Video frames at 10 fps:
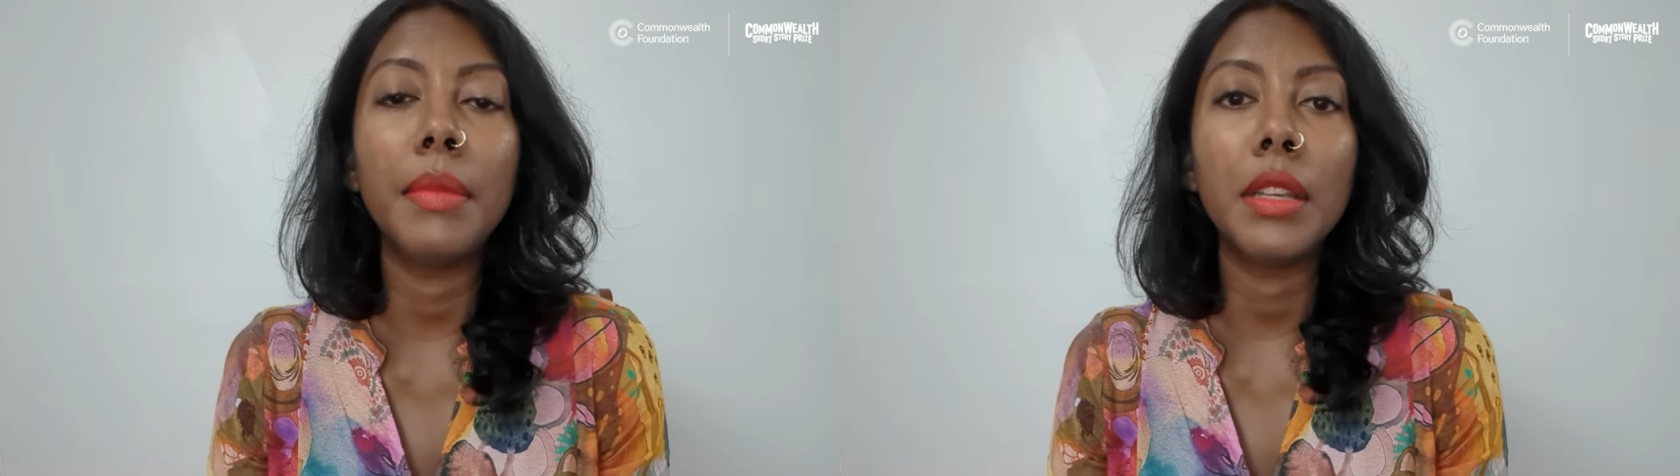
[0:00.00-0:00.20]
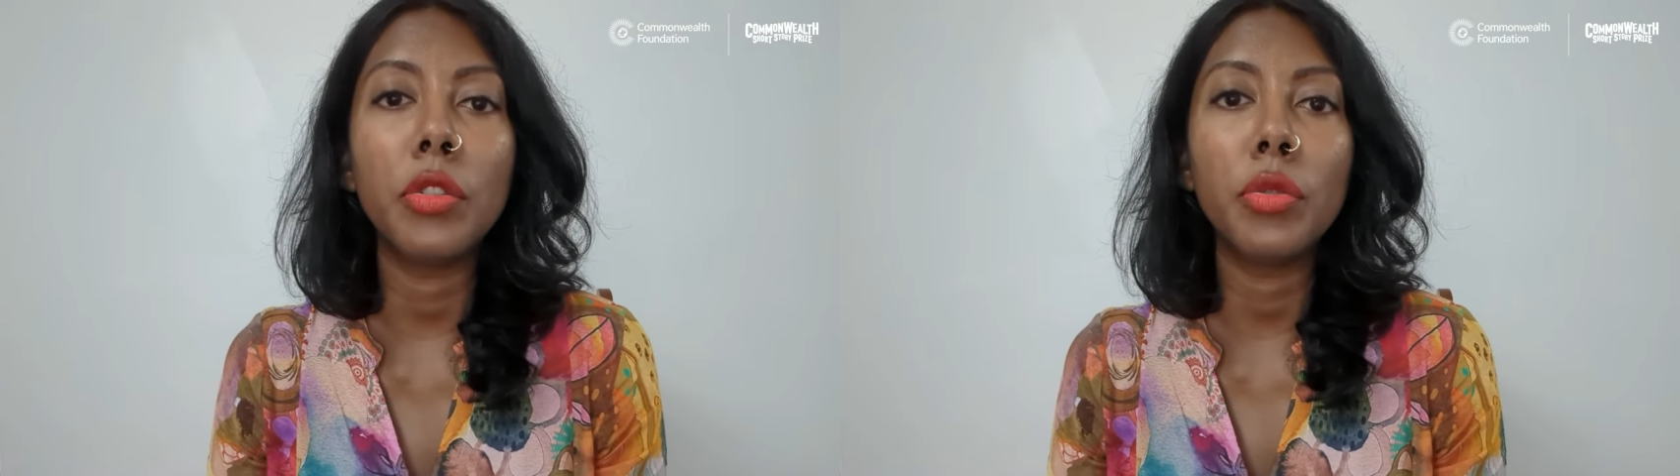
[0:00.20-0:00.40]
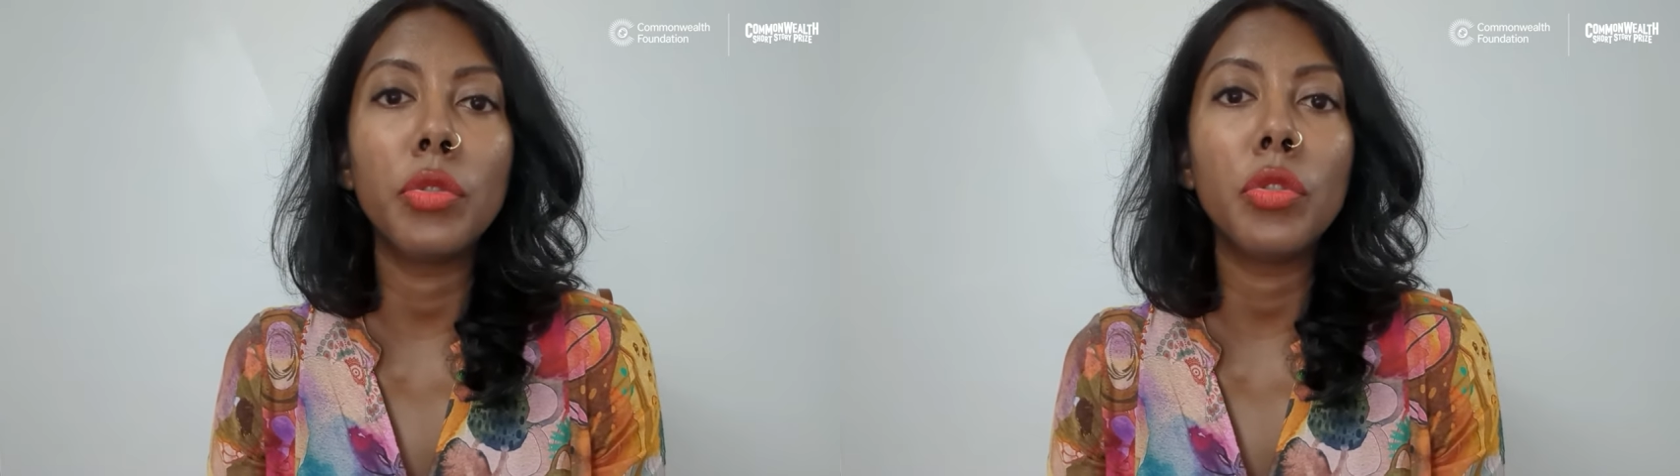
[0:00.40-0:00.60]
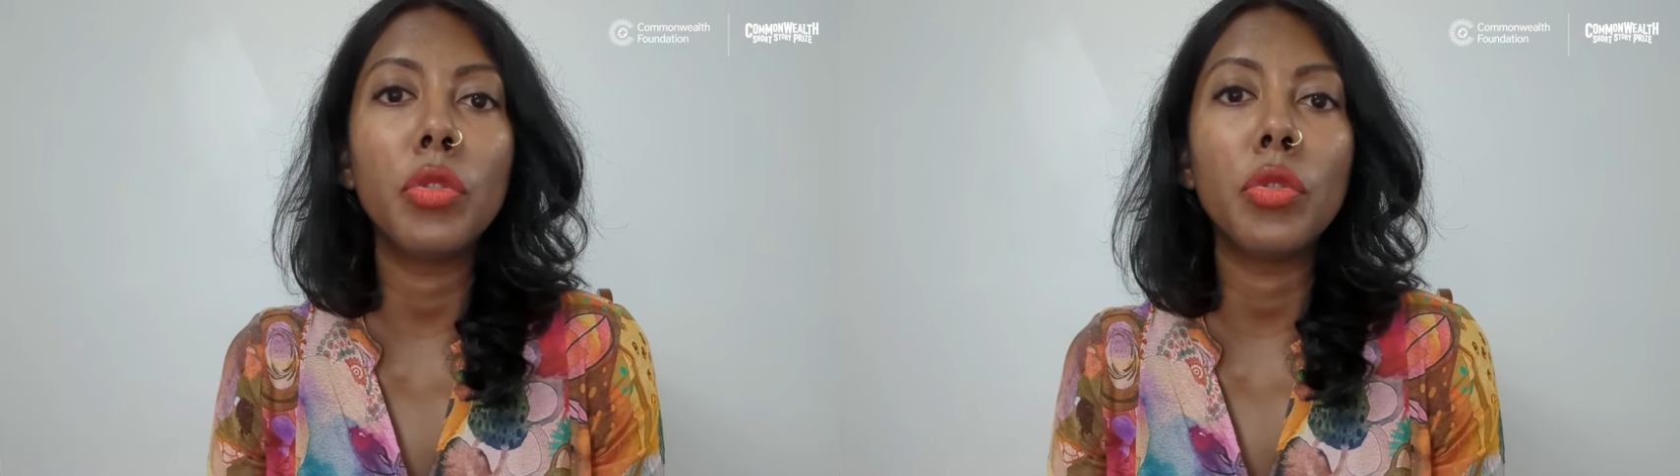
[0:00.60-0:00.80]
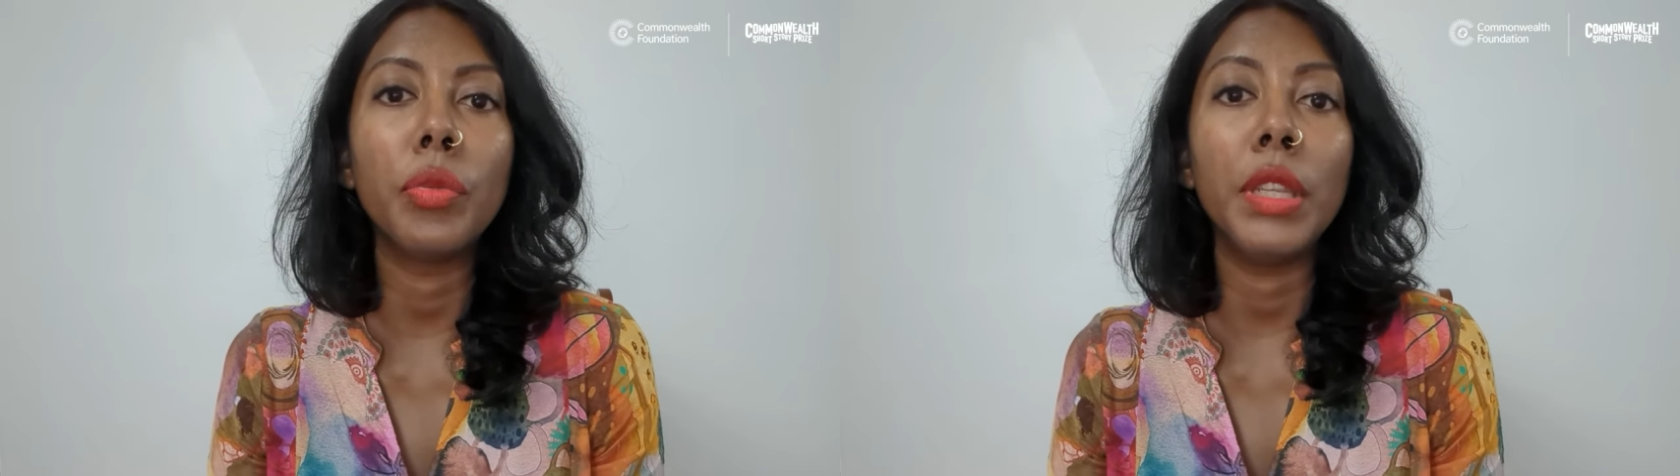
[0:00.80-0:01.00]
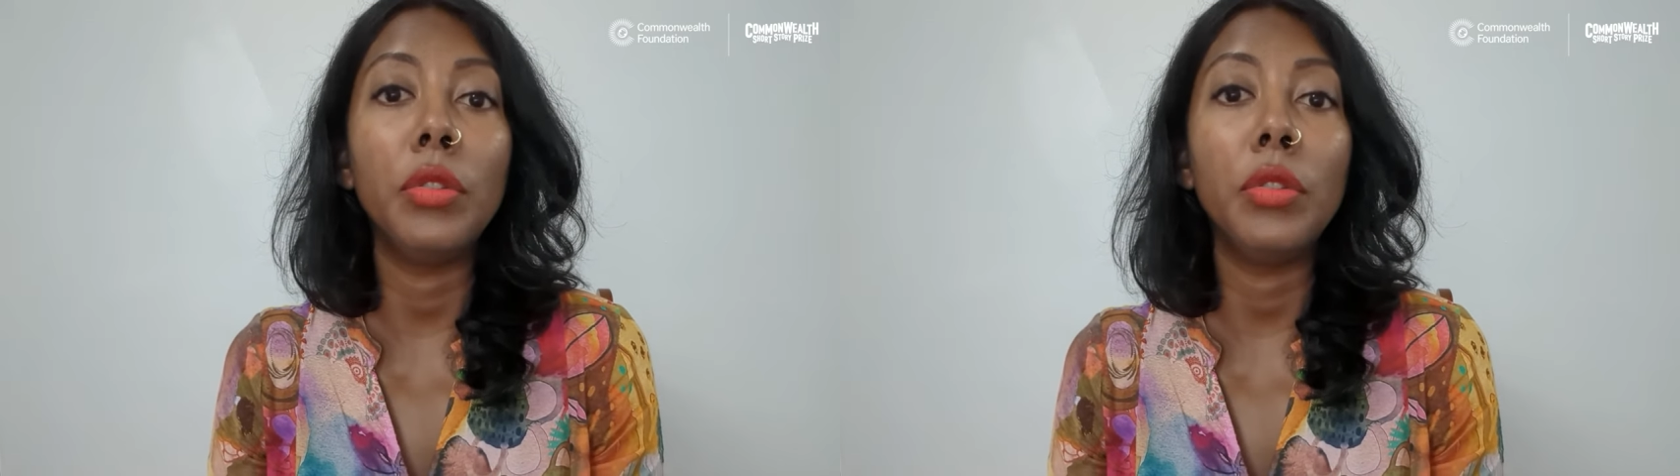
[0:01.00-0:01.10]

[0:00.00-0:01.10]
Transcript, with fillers: my short story